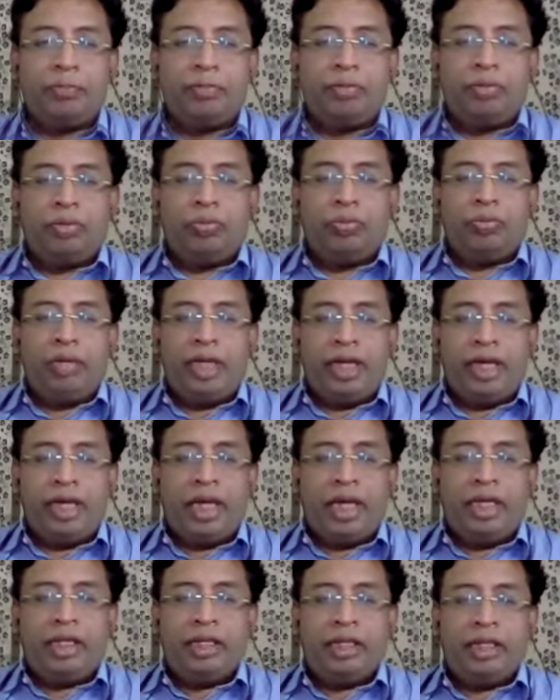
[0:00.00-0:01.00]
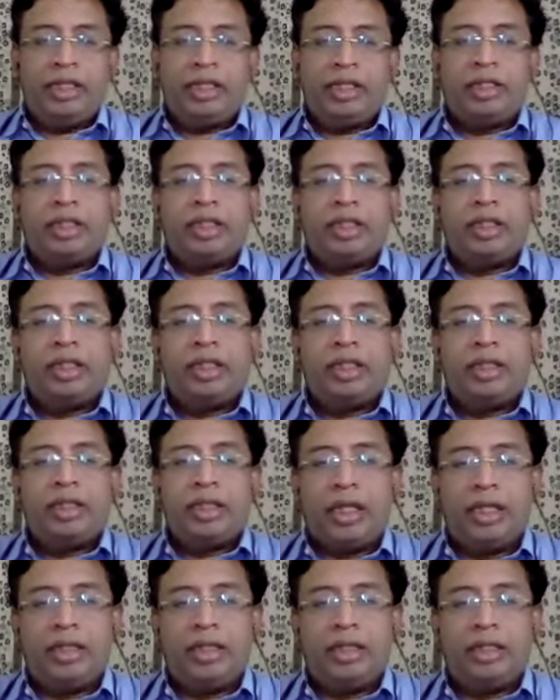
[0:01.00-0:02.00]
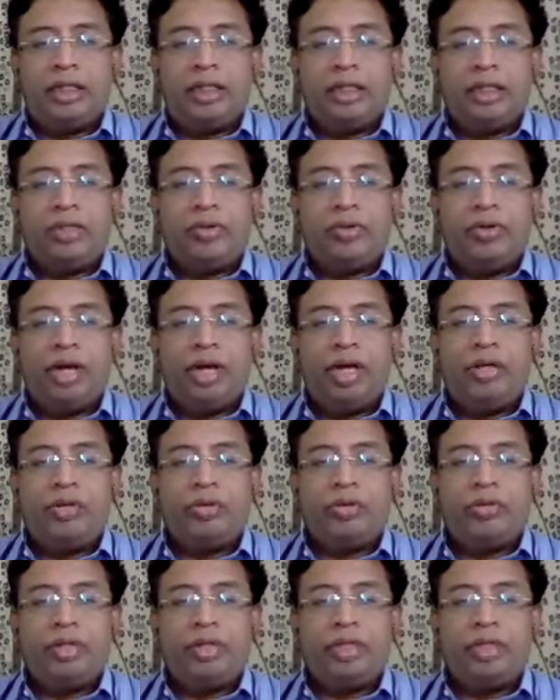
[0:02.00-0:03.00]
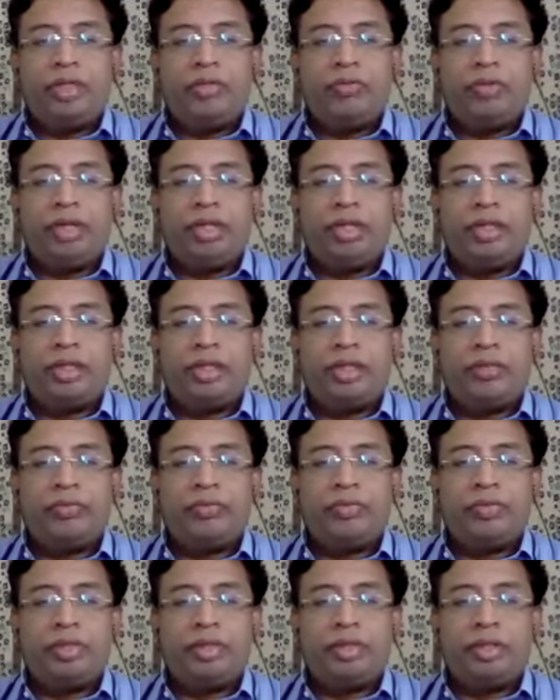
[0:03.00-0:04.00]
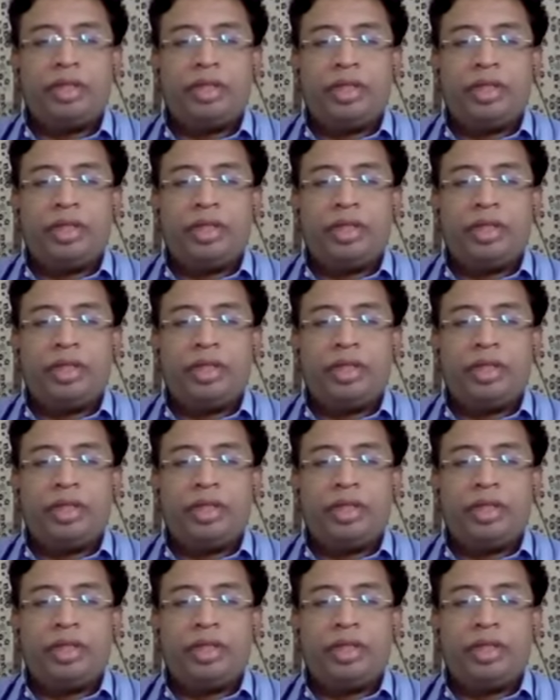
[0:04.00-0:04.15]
To mitigate these challenges, you had to initiate various steps.